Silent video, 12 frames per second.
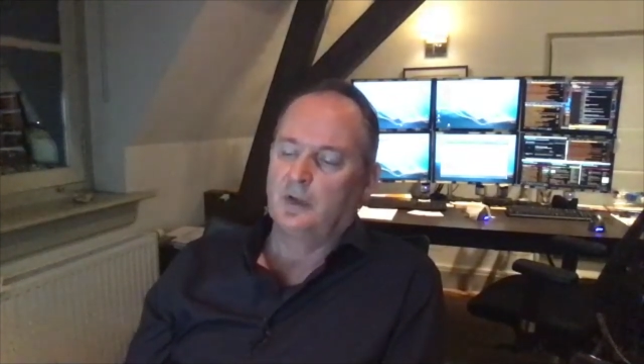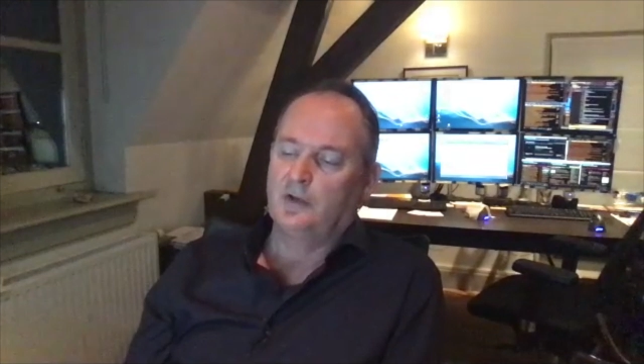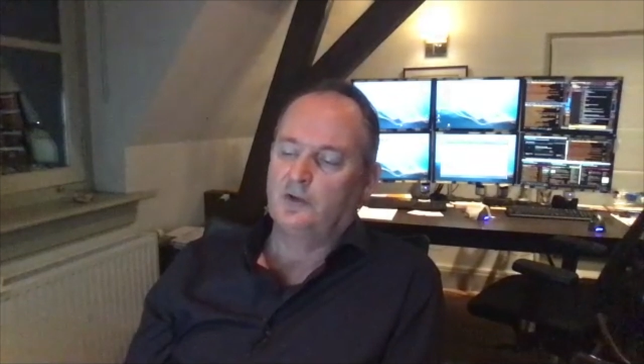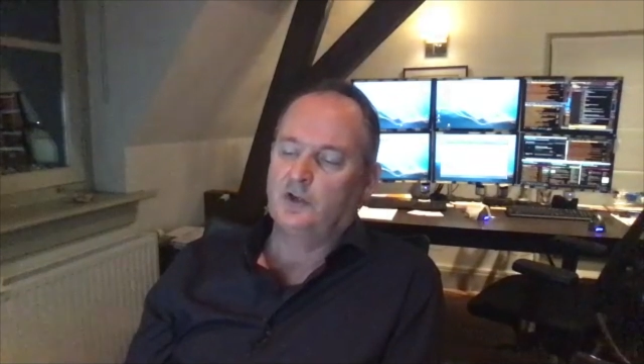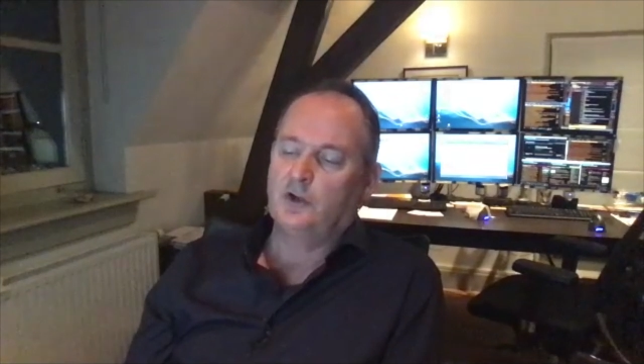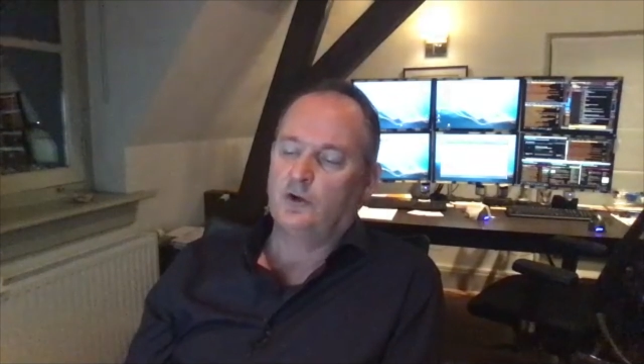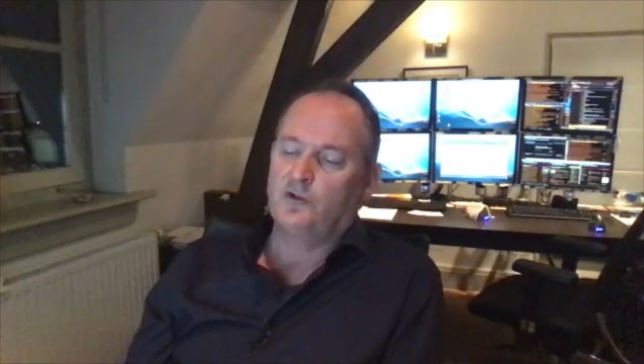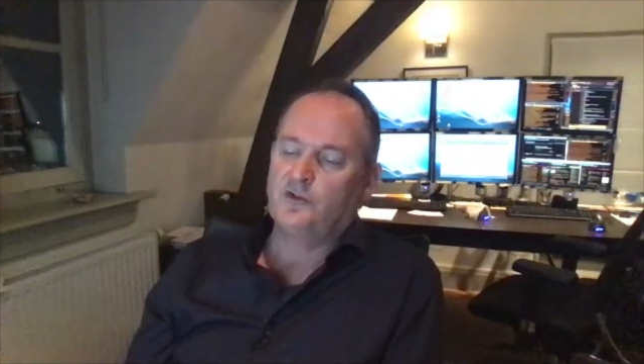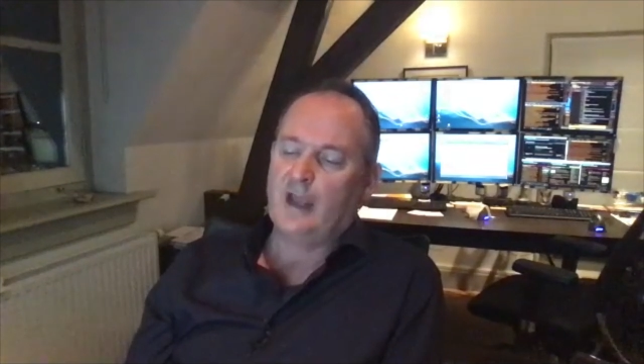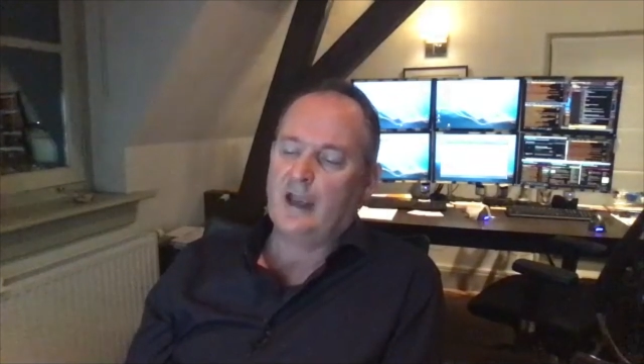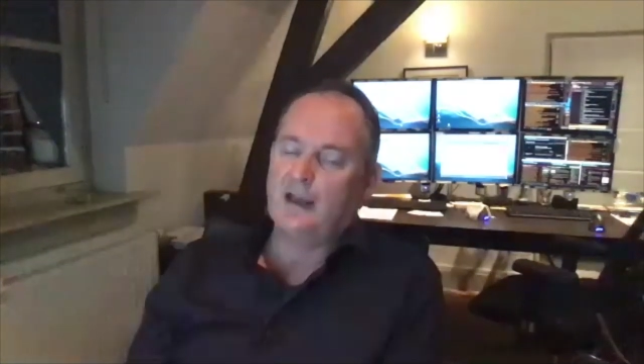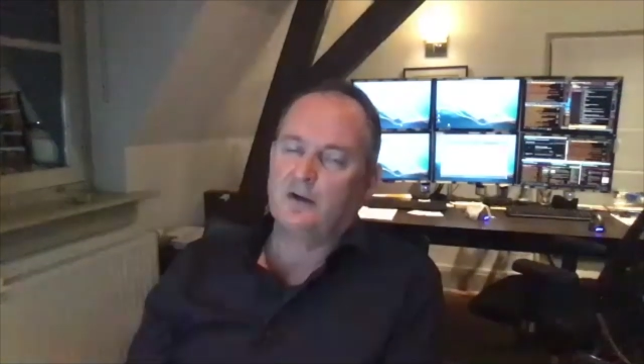current
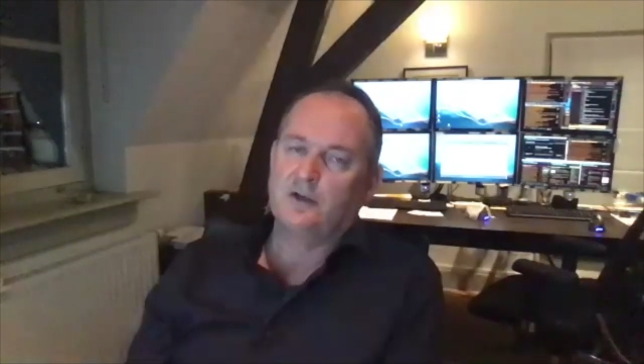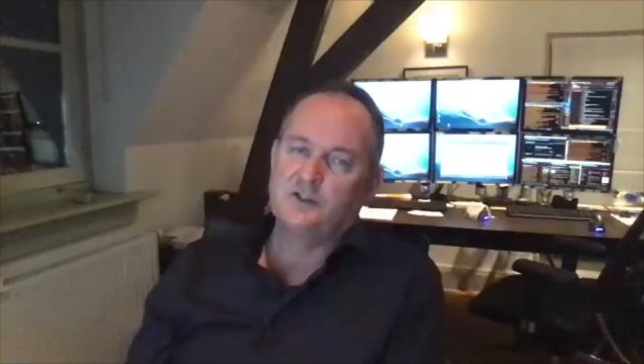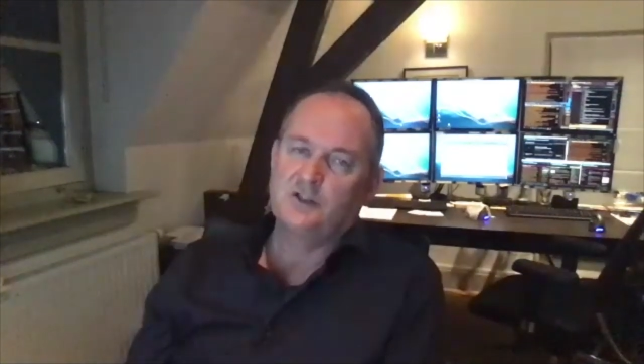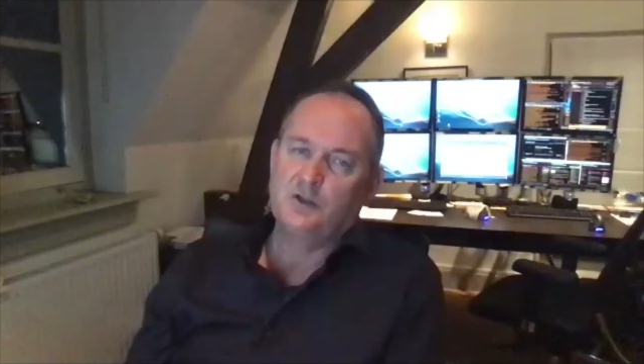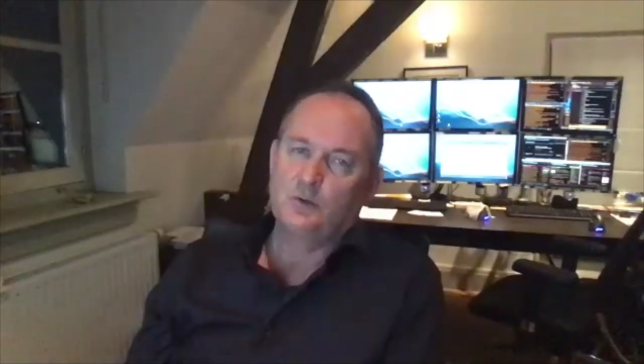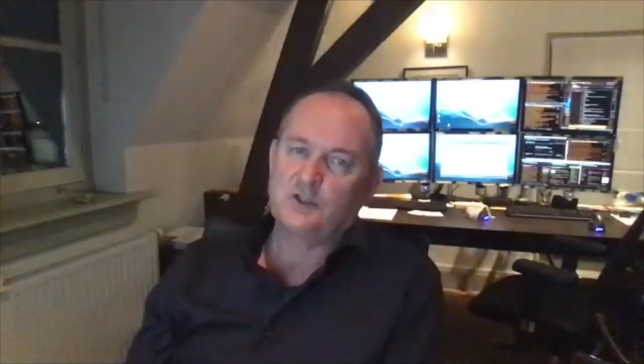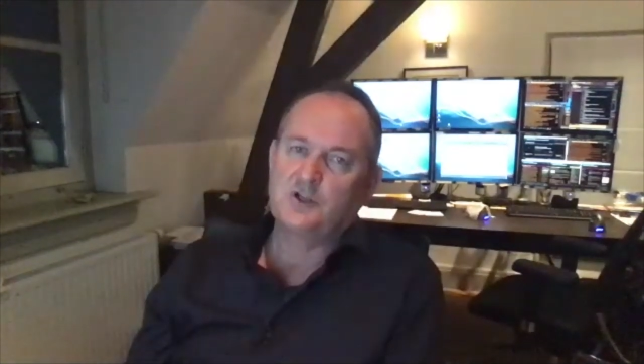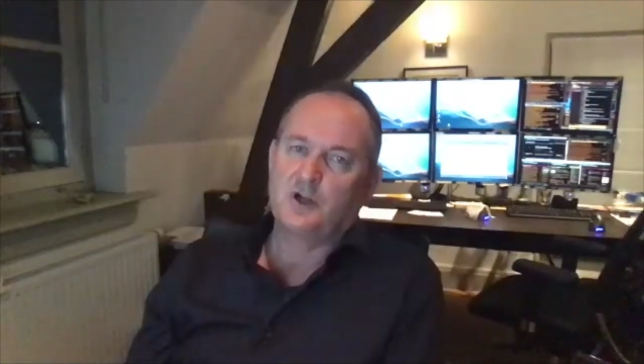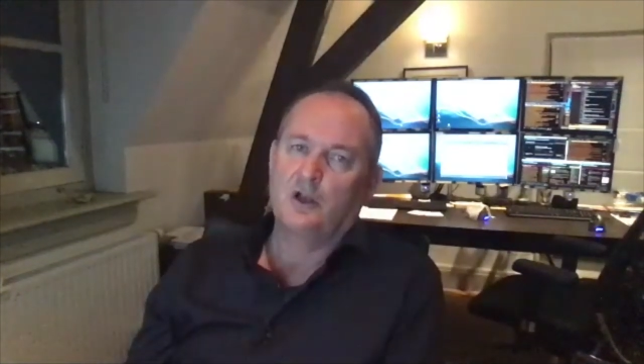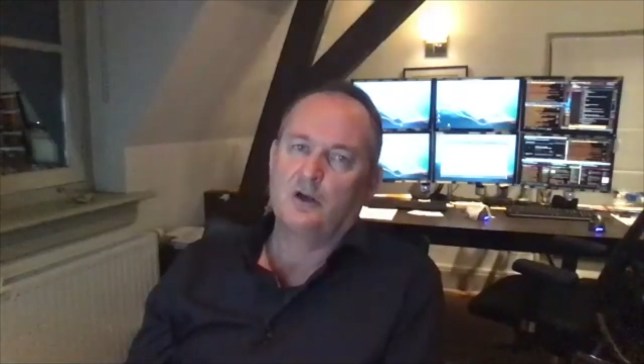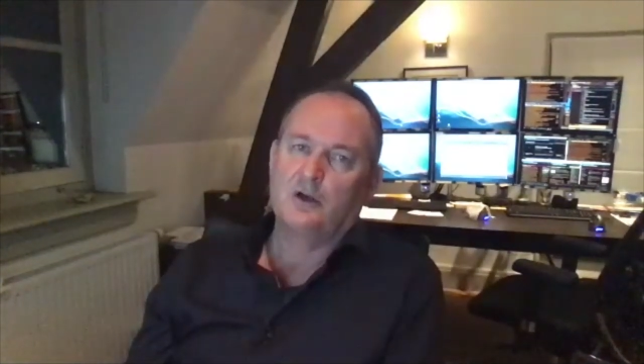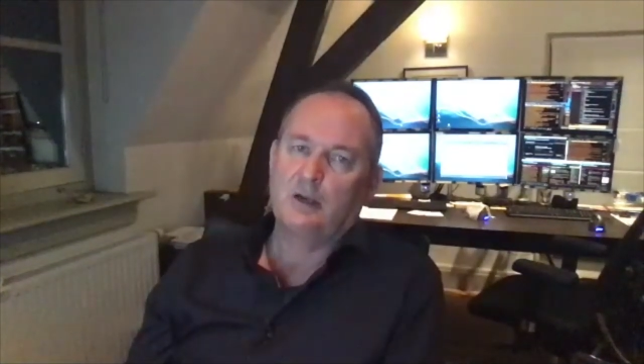anchor is the US dollar,